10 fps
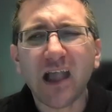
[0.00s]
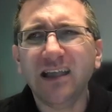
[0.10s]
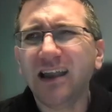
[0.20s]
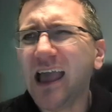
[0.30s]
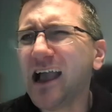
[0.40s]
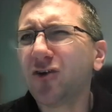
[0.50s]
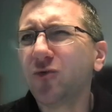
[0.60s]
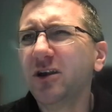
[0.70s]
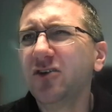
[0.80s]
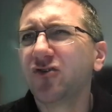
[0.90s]
And
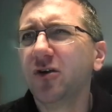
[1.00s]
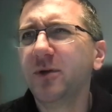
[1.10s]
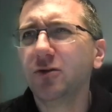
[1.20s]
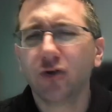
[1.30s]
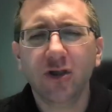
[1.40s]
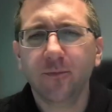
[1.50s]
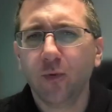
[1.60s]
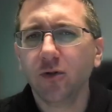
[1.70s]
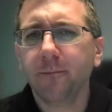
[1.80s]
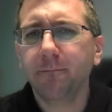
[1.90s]
Akron is going to be looking to
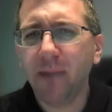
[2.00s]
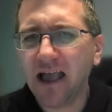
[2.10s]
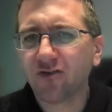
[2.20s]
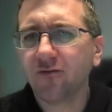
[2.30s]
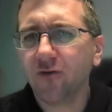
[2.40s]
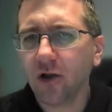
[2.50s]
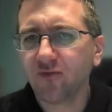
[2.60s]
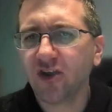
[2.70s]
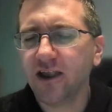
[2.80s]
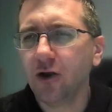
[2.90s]
pull a massive
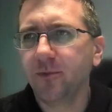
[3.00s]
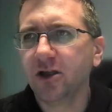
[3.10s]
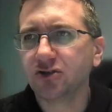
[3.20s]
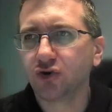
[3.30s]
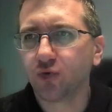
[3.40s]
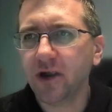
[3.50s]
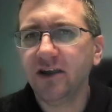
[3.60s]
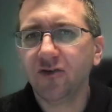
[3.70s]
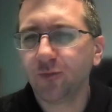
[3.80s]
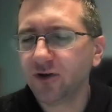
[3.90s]
upset here because
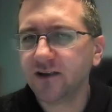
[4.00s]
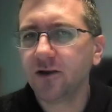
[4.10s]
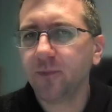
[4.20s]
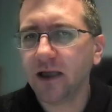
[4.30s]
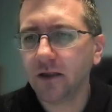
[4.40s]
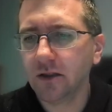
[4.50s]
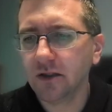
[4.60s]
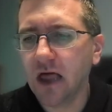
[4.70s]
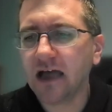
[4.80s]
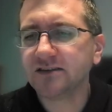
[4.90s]
Creighton is predicted by a
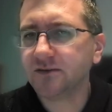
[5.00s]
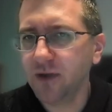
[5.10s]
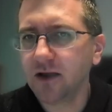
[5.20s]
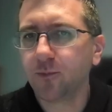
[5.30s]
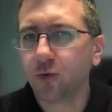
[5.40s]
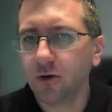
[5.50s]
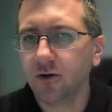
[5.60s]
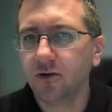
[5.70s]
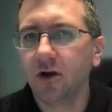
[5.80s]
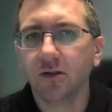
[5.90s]
lot to make
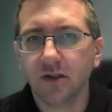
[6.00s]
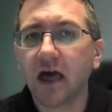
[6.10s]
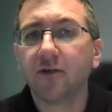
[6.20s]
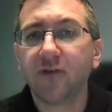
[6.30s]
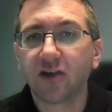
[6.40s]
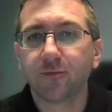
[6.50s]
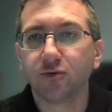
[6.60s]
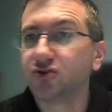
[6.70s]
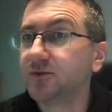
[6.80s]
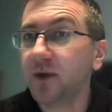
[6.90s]
a lot of
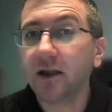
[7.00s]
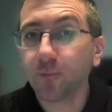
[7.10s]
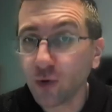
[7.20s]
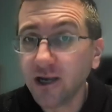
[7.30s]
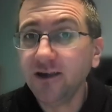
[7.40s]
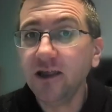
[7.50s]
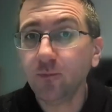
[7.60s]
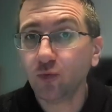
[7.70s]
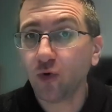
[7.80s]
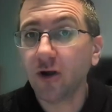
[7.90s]
experts to make a pretty
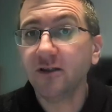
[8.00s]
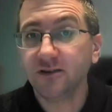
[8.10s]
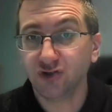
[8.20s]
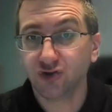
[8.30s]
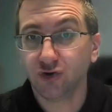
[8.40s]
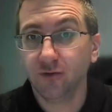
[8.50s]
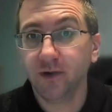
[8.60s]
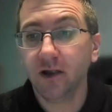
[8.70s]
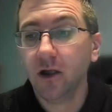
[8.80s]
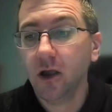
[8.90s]
deep run in this
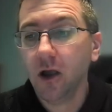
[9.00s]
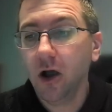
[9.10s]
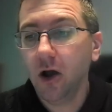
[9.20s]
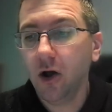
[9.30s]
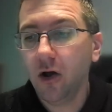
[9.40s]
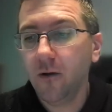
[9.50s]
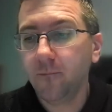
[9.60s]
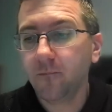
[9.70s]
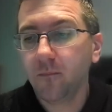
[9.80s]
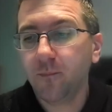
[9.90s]
tournament,
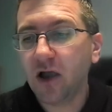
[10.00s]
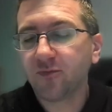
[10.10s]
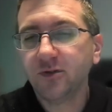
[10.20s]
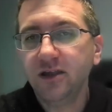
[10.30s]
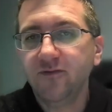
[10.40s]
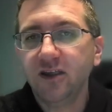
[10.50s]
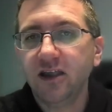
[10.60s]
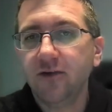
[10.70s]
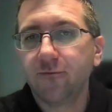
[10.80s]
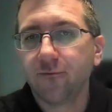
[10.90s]
possibly even
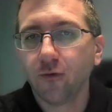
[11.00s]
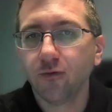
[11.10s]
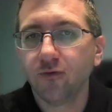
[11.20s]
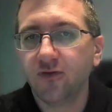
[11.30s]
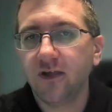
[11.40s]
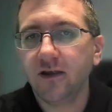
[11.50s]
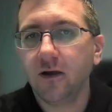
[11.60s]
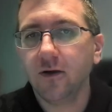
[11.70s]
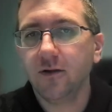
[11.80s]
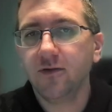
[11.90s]
getting further
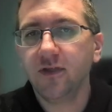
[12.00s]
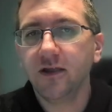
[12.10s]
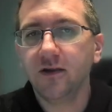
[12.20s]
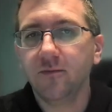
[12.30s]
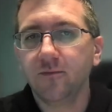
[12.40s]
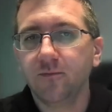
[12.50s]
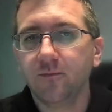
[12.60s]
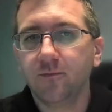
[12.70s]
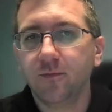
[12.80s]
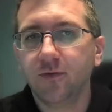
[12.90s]
than
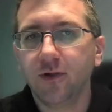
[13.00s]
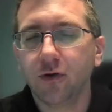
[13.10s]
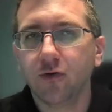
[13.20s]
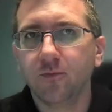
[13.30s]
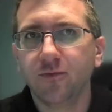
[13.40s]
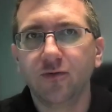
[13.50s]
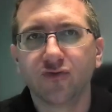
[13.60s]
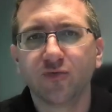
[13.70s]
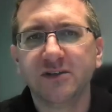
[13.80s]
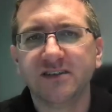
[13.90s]
their
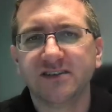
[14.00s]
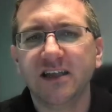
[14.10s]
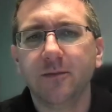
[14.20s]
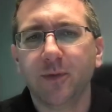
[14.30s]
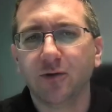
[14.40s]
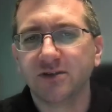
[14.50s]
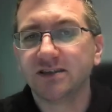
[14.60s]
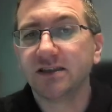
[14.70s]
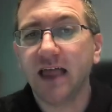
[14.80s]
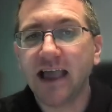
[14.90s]
Sweet 16
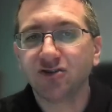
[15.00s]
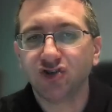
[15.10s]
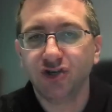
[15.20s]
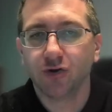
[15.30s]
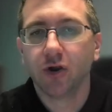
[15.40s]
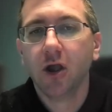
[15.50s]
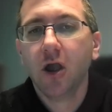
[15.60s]
appearance last year.